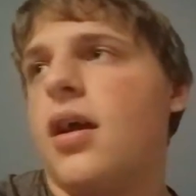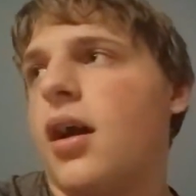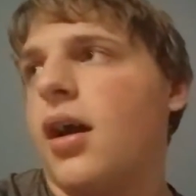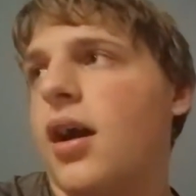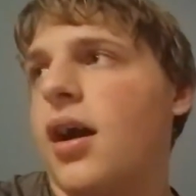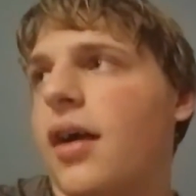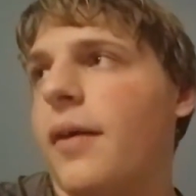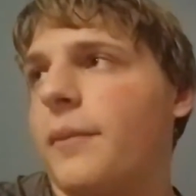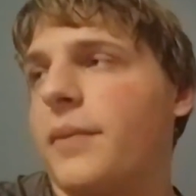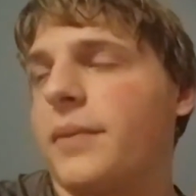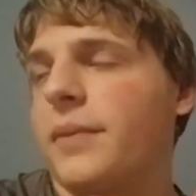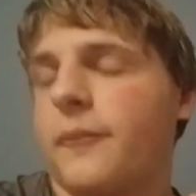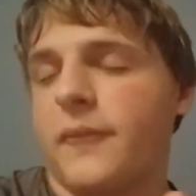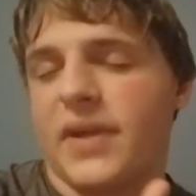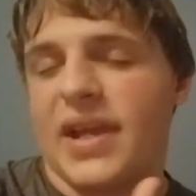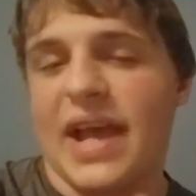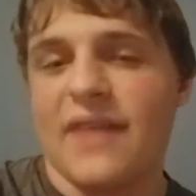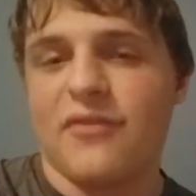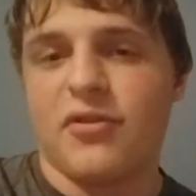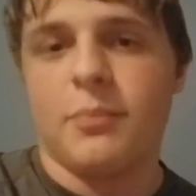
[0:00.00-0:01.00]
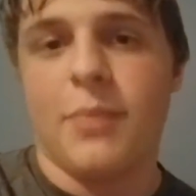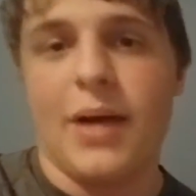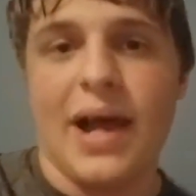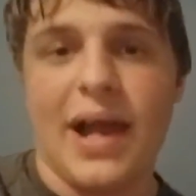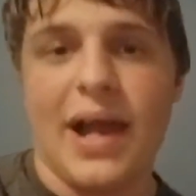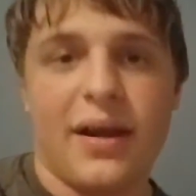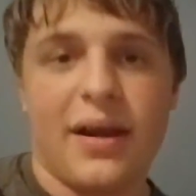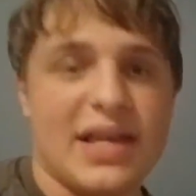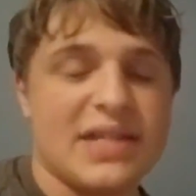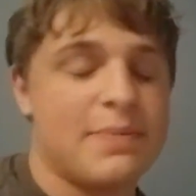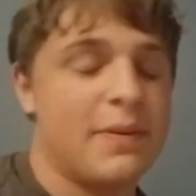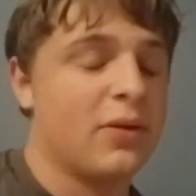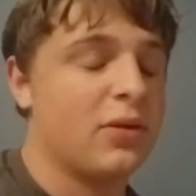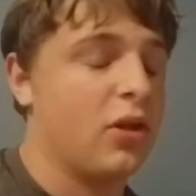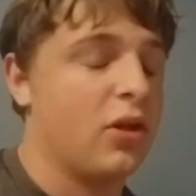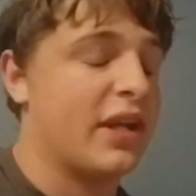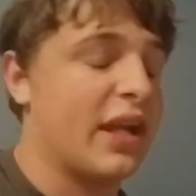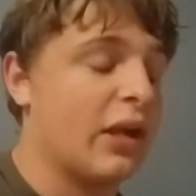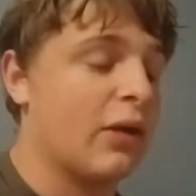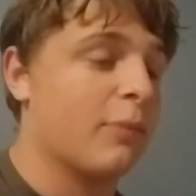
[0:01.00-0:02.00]
Kevin Byard has been
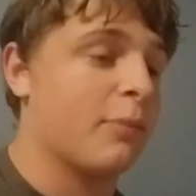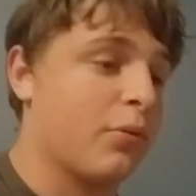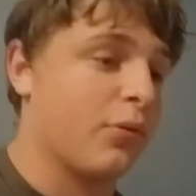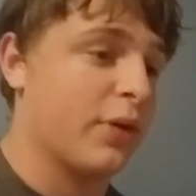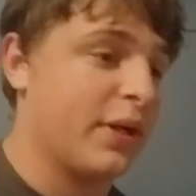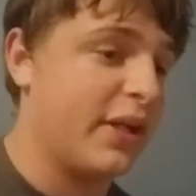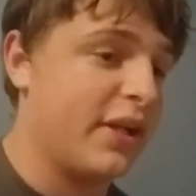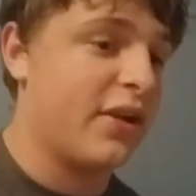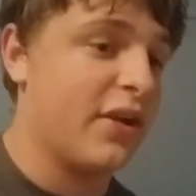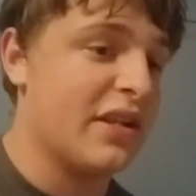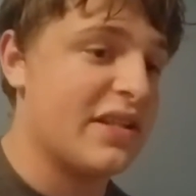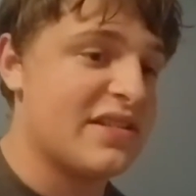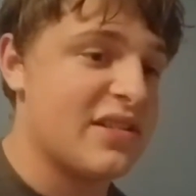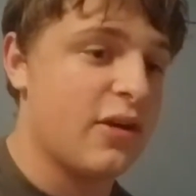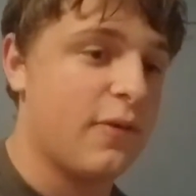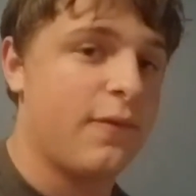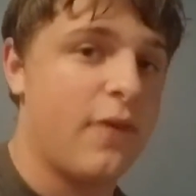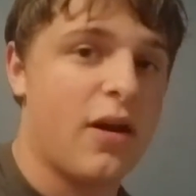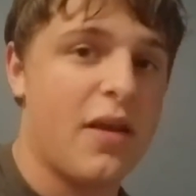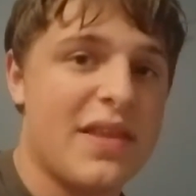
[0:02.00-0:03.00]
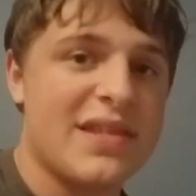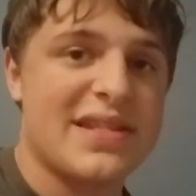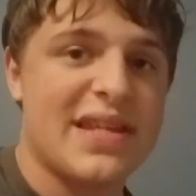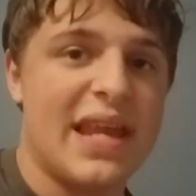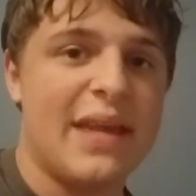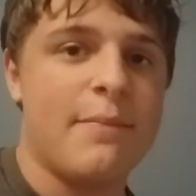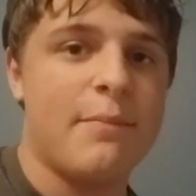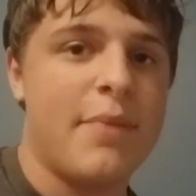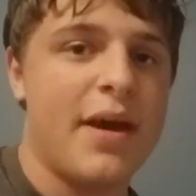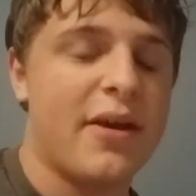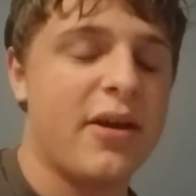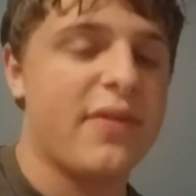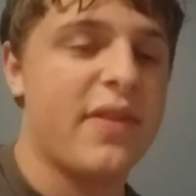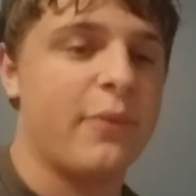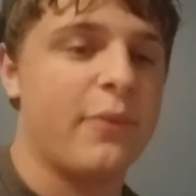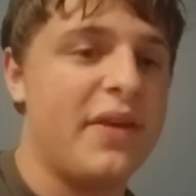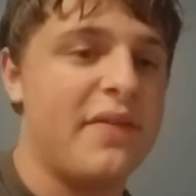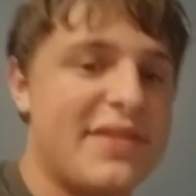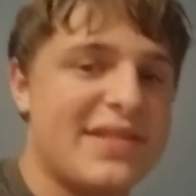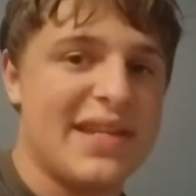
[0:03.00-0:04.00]
looking pretty good so far this game, better
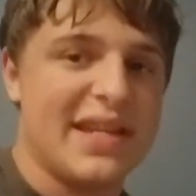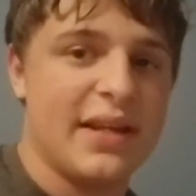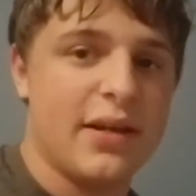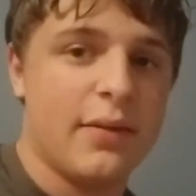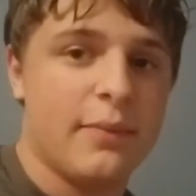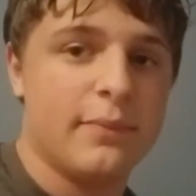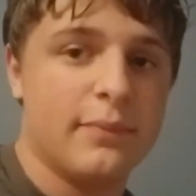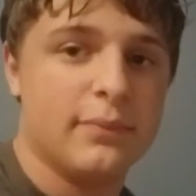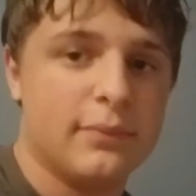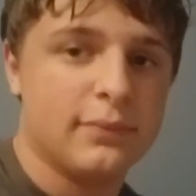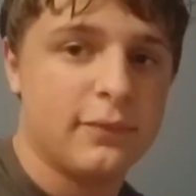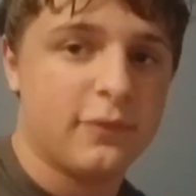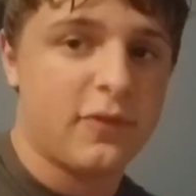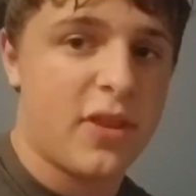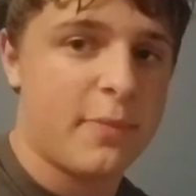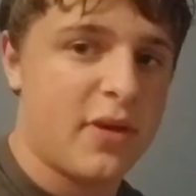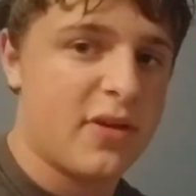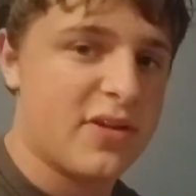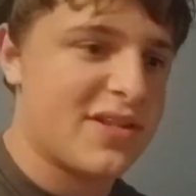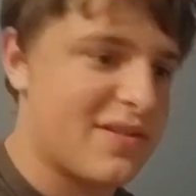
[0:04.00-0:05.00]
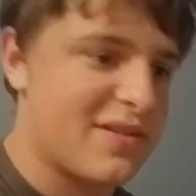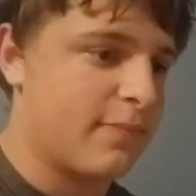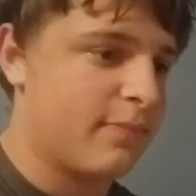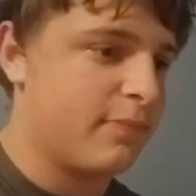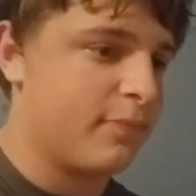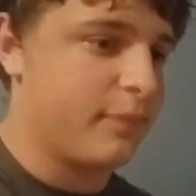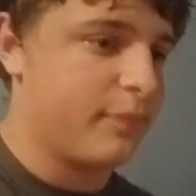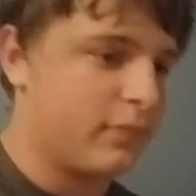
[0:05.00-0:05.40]
than we've seen him for the most